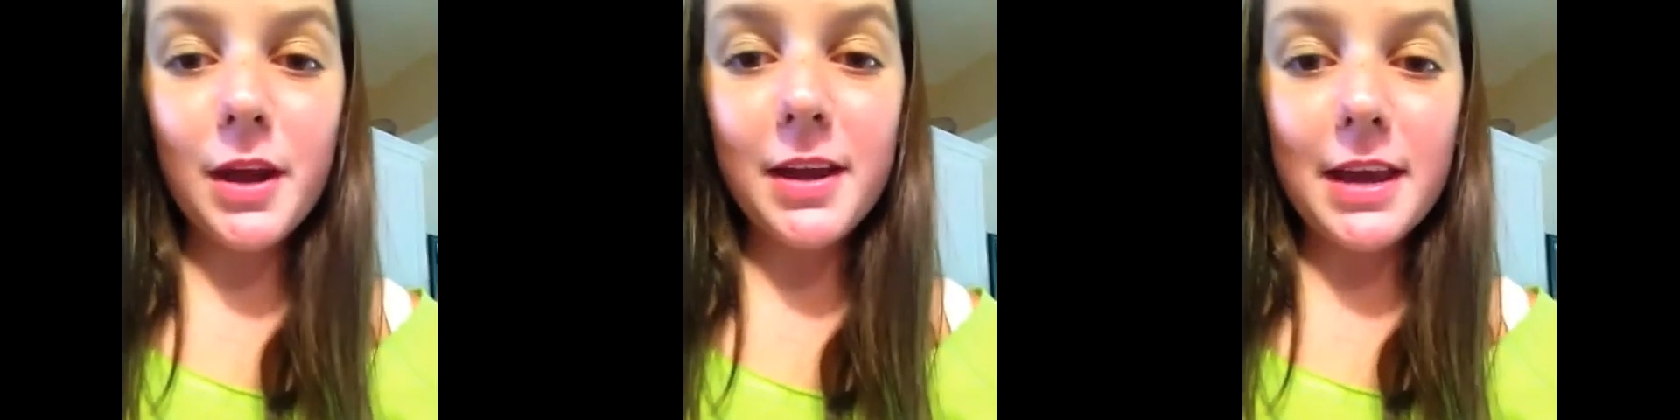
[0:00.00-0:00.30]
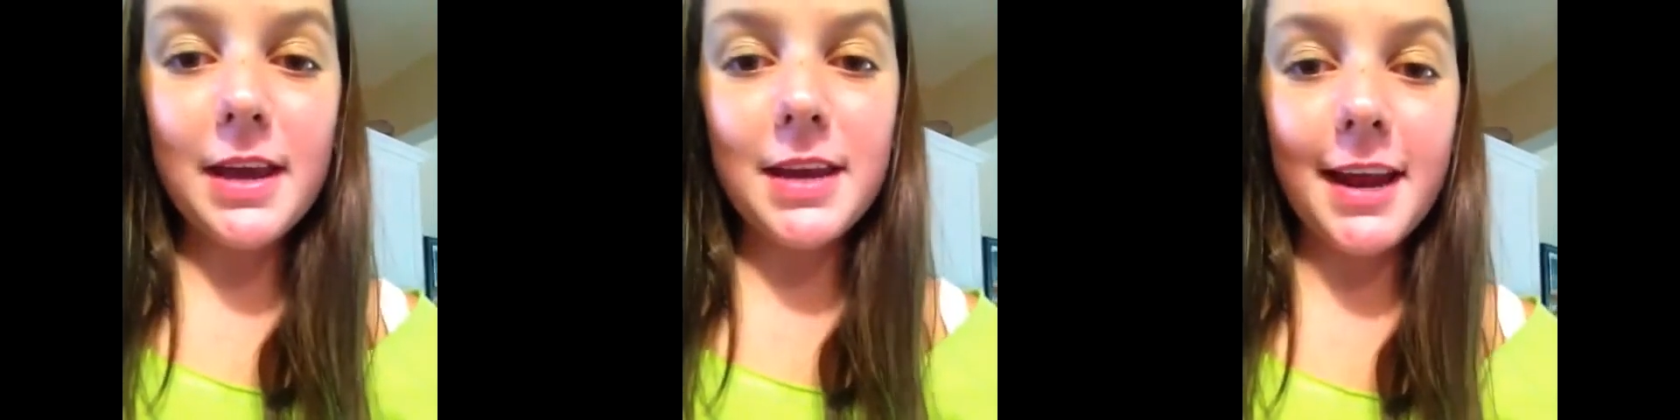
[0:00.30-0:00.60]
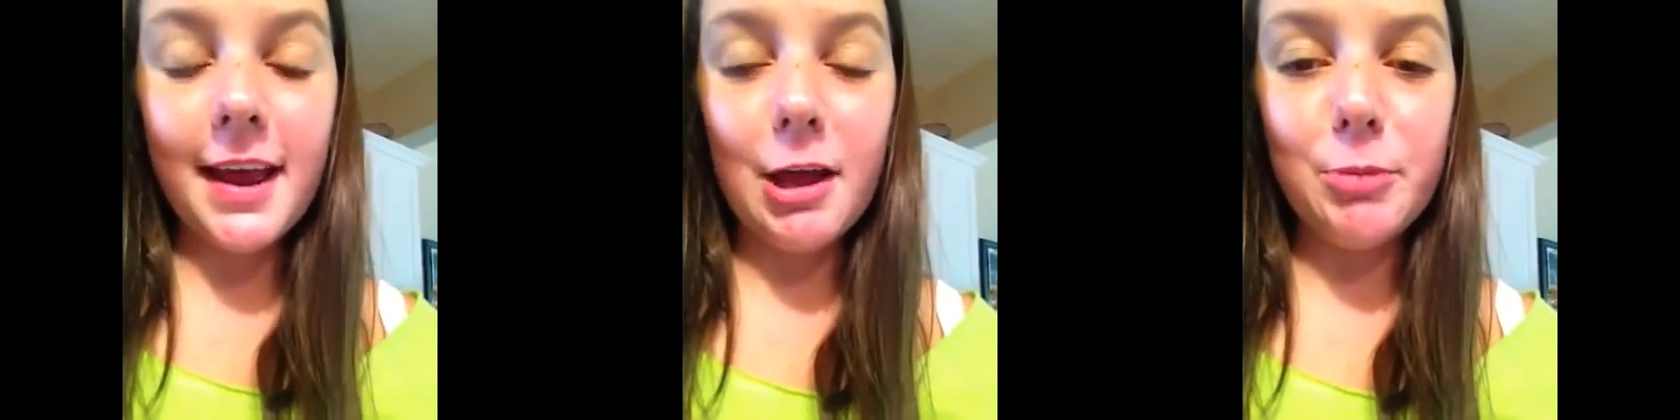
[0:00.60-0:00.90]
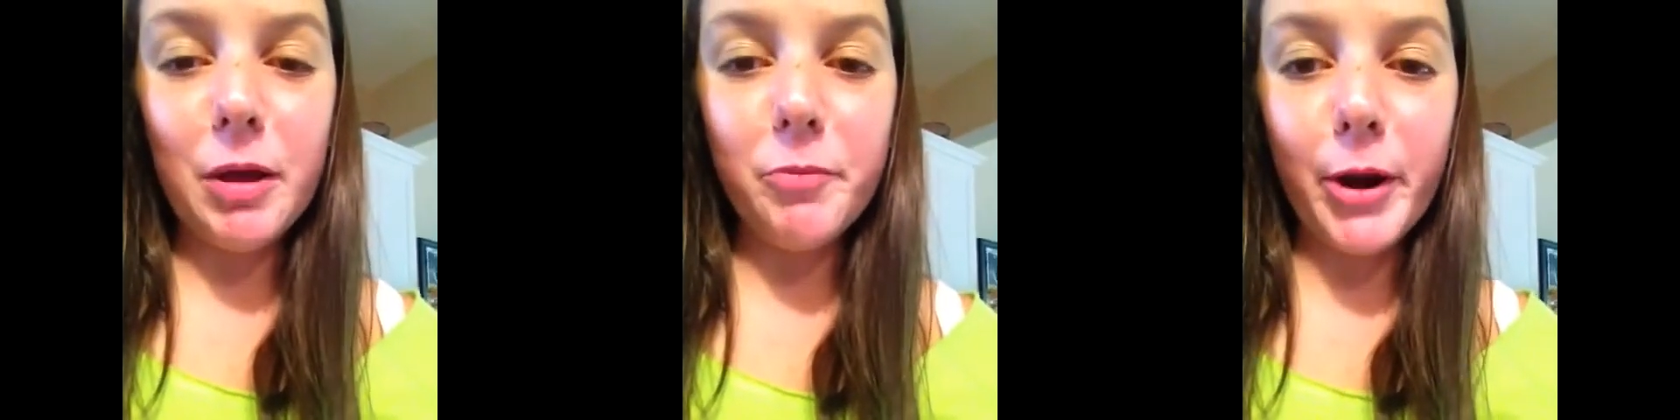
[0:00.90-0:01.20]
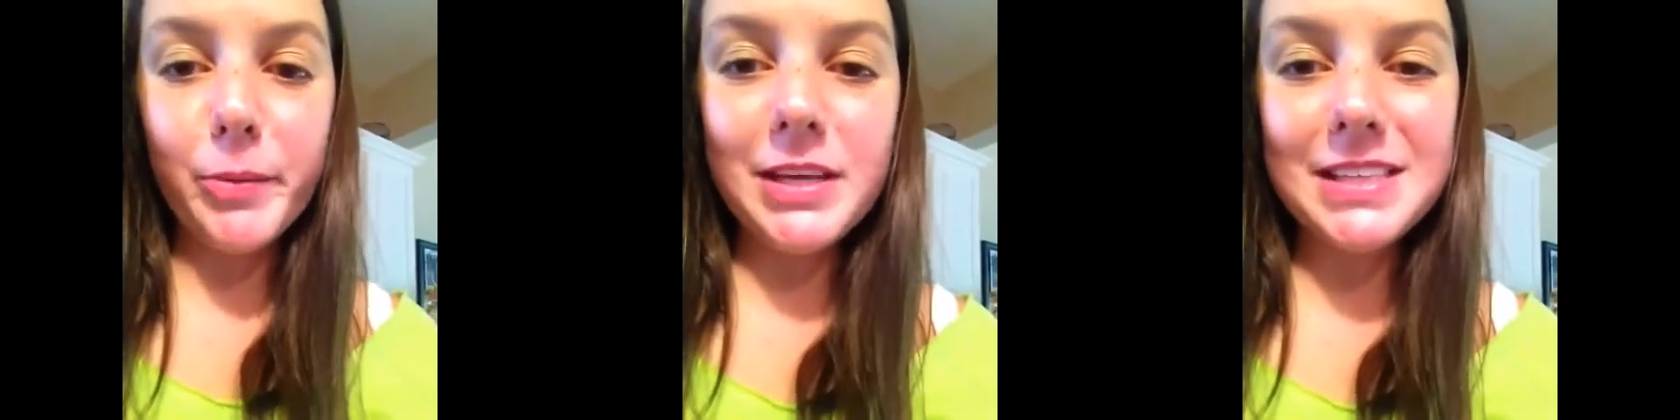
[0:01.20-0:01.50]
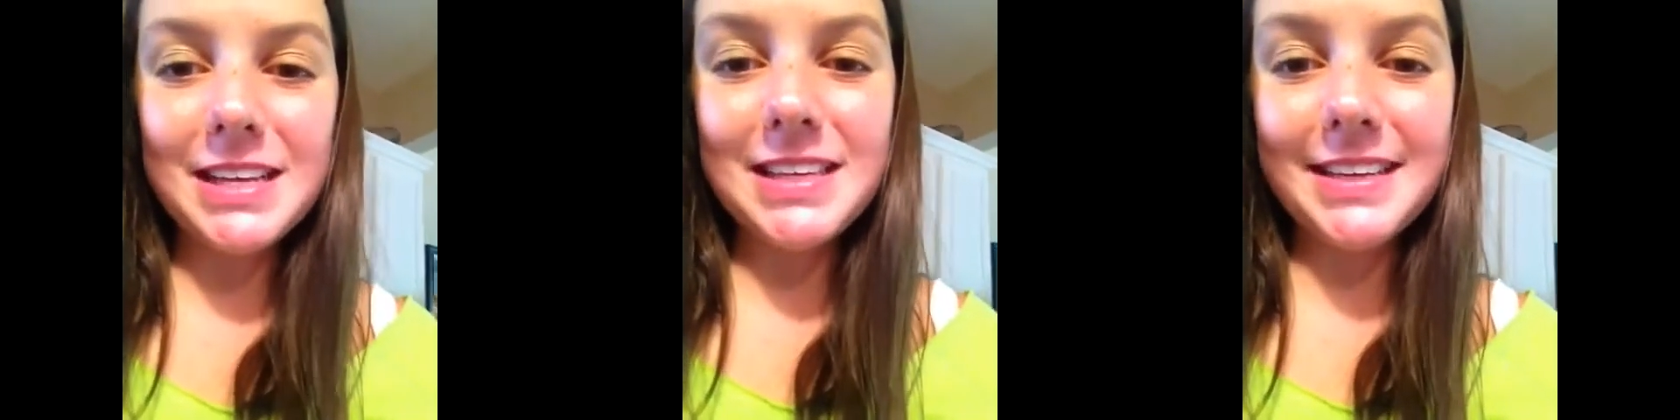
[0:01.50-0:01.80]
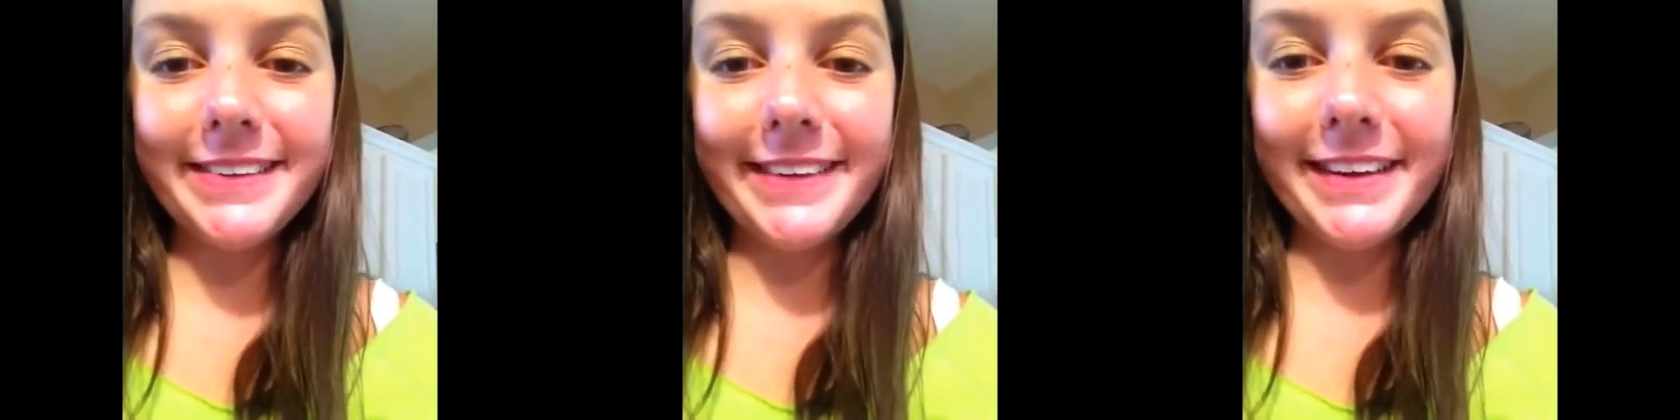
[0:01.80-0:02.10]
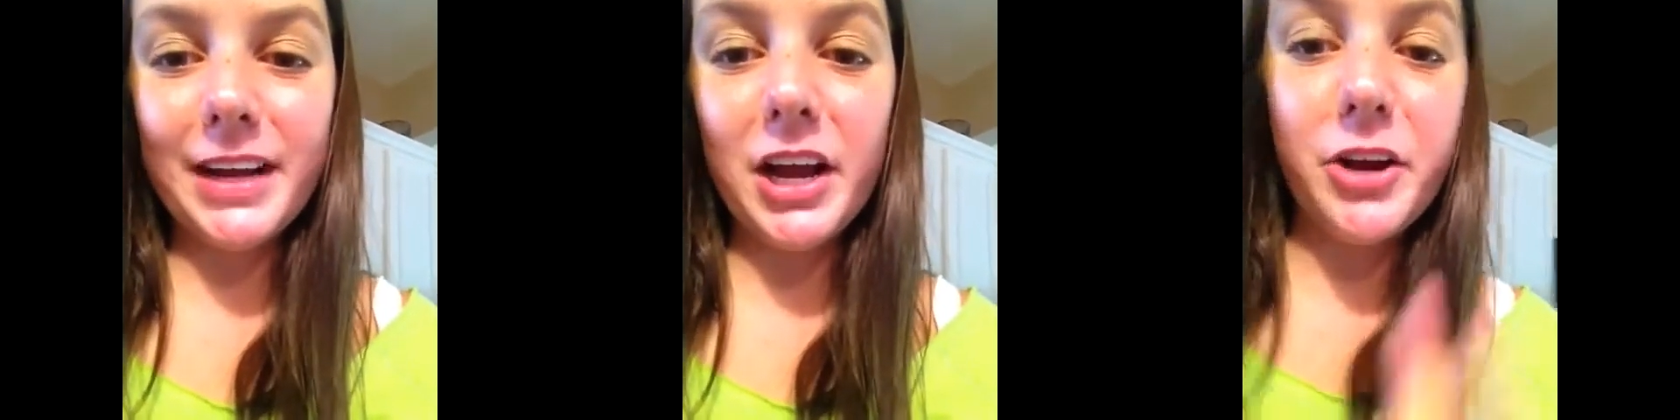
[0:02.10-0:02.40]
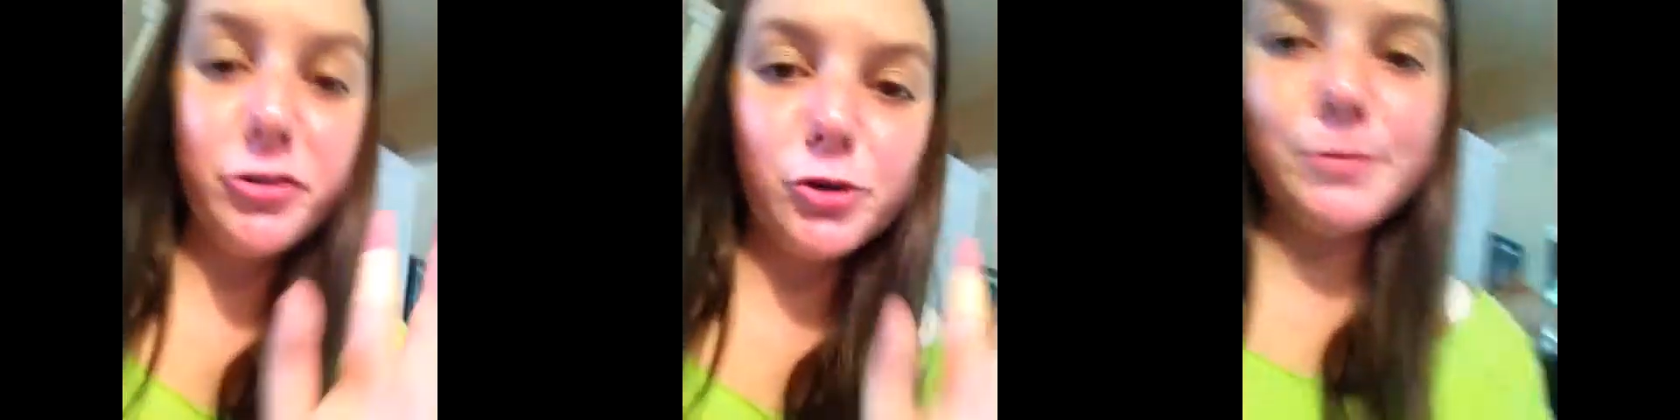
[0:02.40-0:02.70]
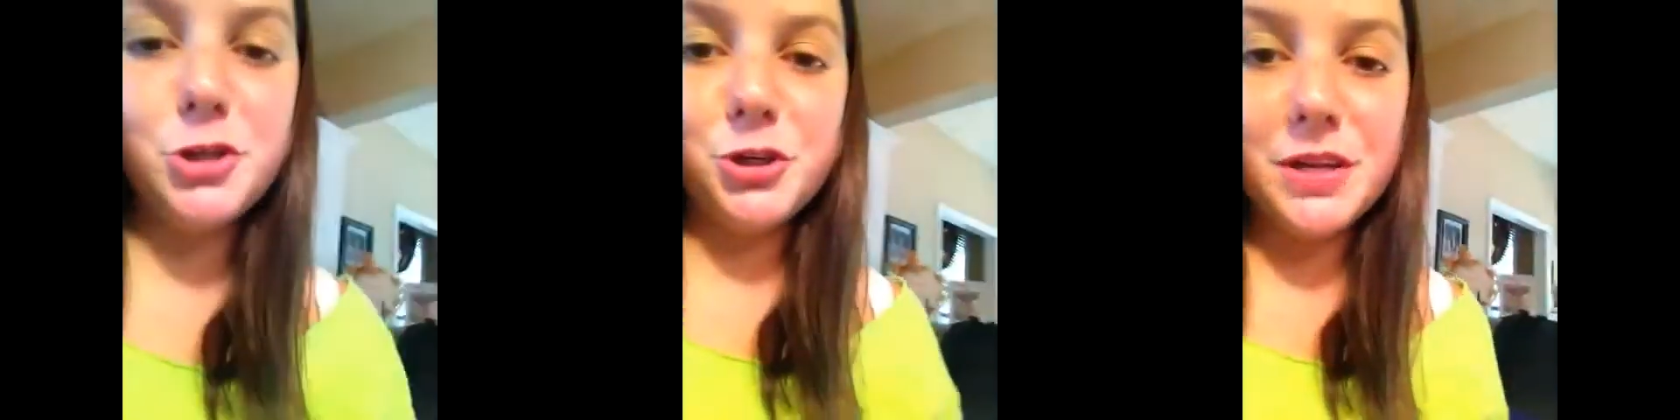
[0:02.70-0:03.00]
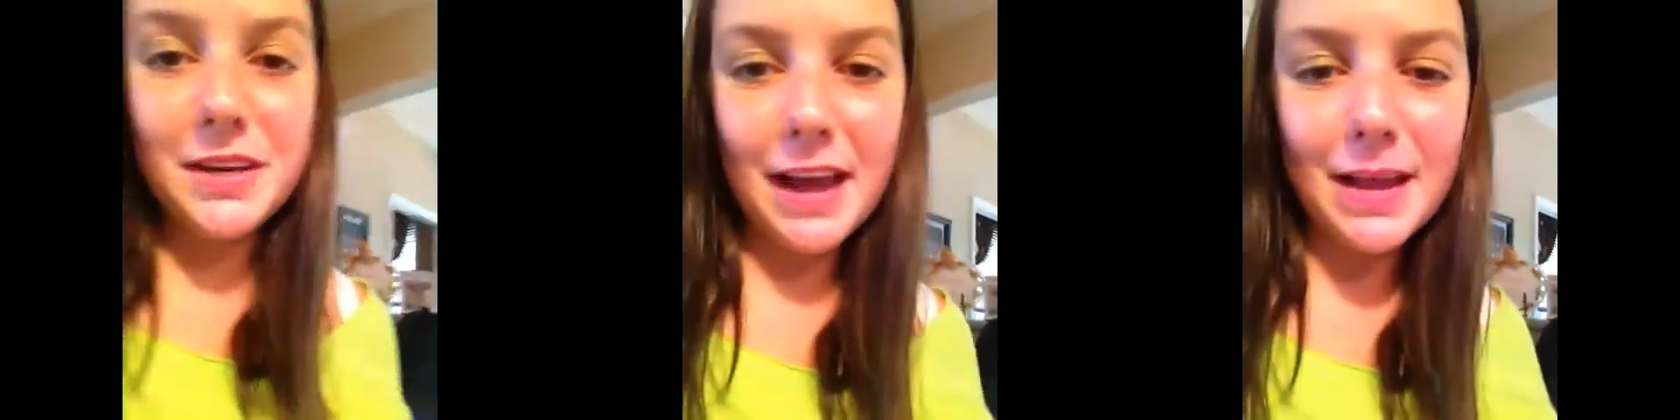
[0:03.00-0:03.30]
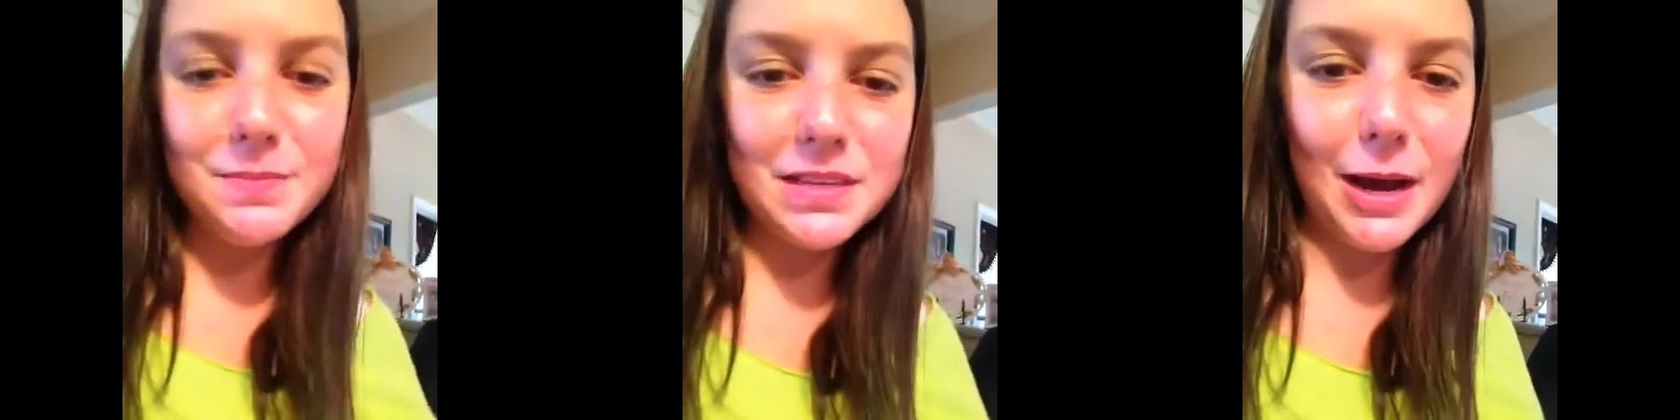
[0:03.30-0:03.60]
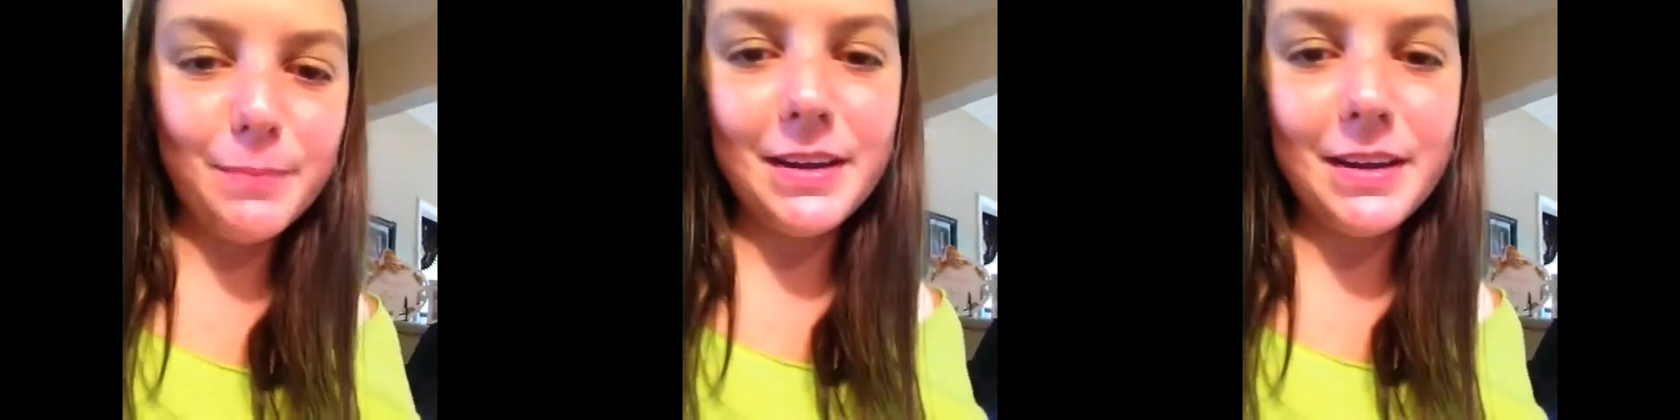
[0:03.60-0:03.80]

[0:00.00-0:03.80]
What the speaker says: Again, I probably said that like 100 bajillion times now,